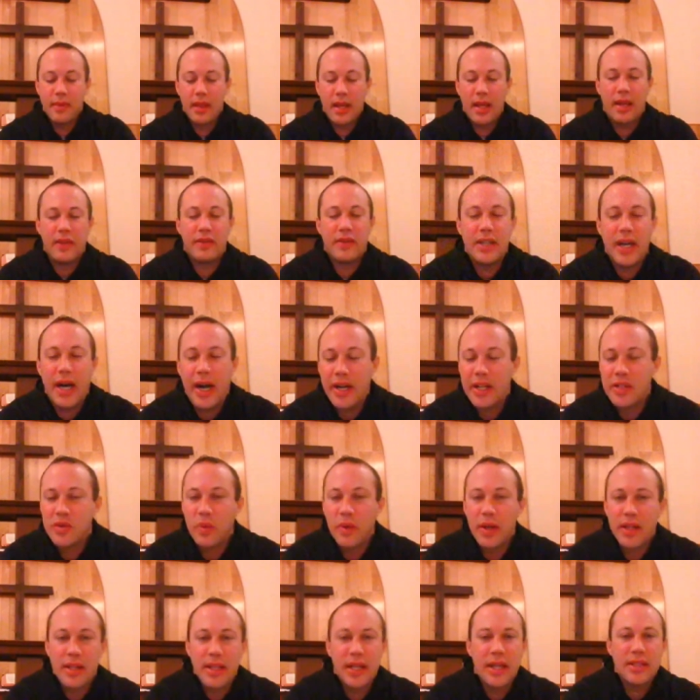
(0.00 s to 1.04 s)
And if God is
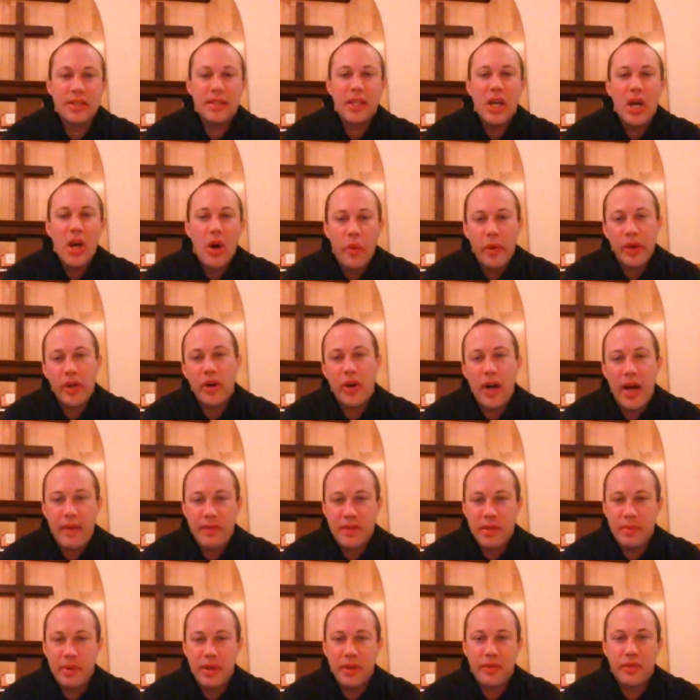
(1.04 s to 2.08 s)
with us, we don't have
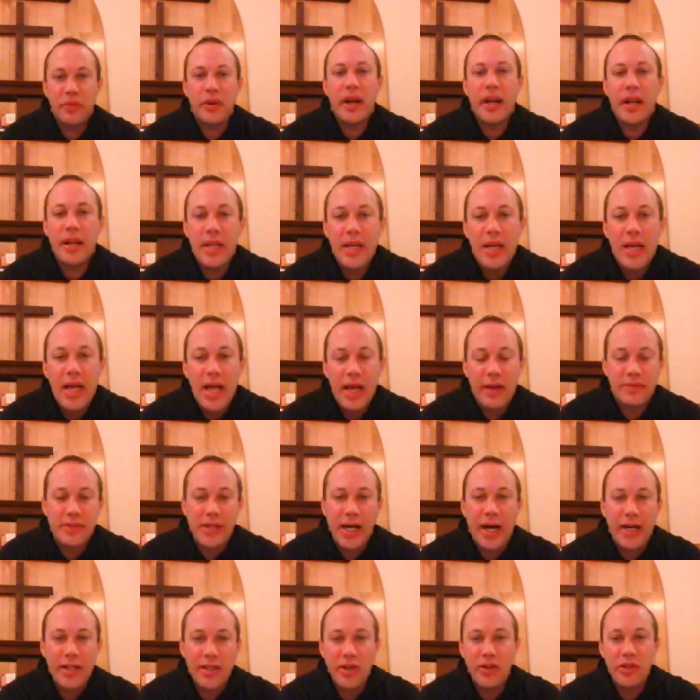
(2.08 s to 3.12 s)
to be afraid. If
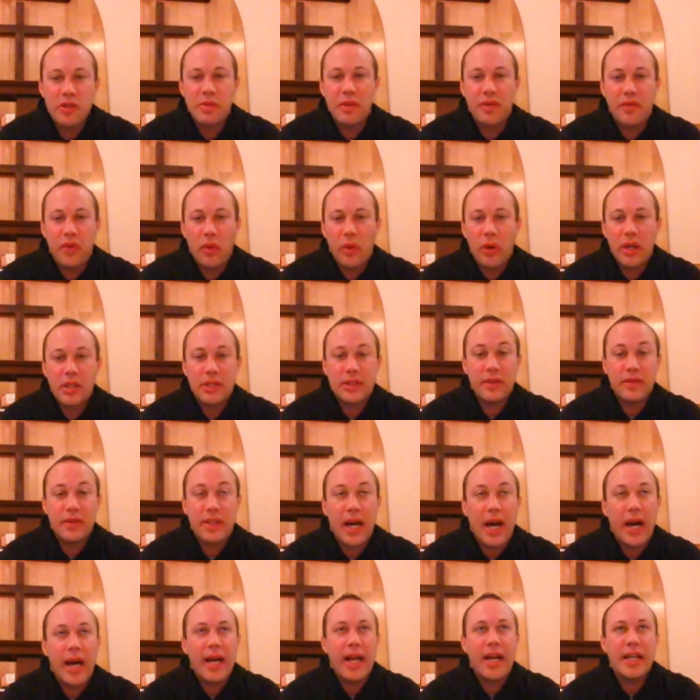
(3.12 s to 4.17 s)
God goes before us, if
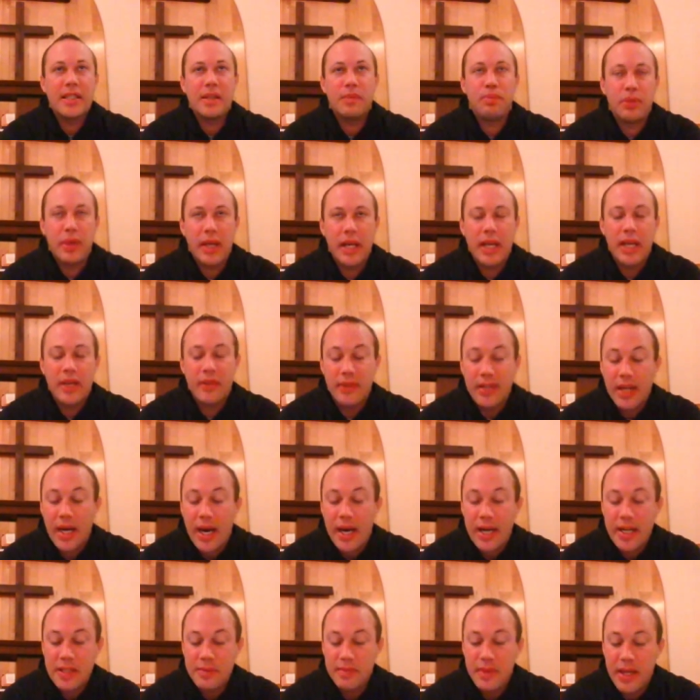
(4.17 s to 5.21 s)
God has a plan, if
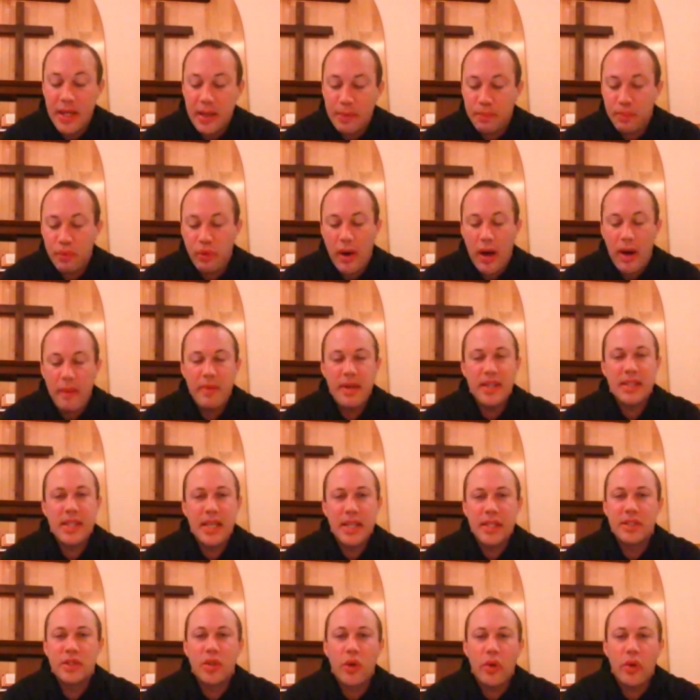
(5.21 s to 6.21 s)
God has made a promise, it's